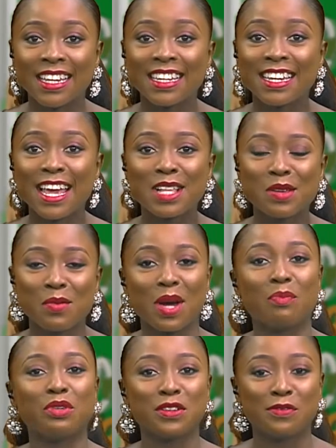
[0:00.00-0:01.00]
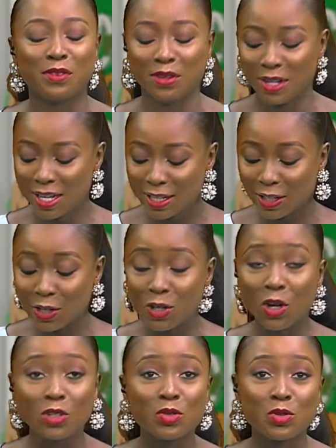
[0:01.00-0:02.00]
In the days when we are pushing for the
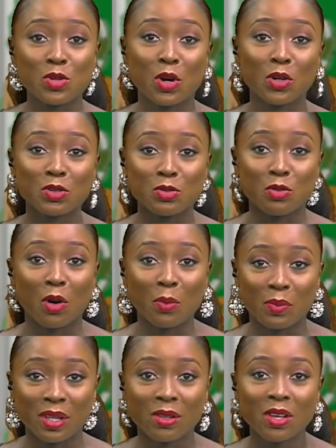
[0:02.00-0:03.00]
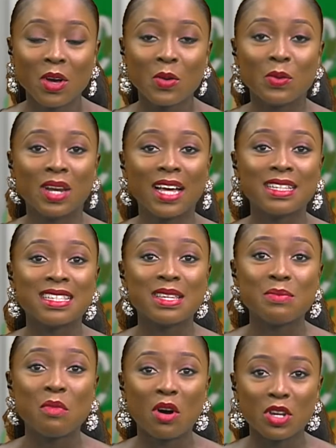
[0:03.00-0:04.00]
not too young to wrong bill, we'd like to see
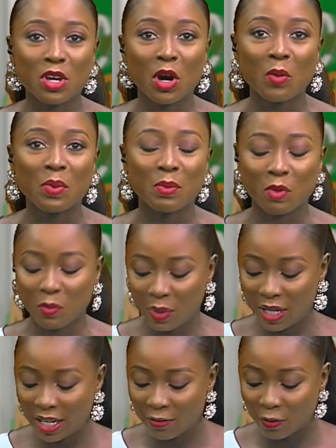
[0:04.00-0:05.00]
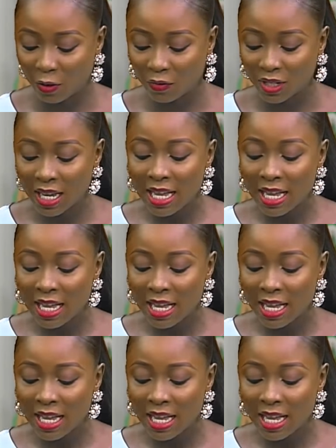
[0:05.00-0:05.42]
more young people being involved. Wow.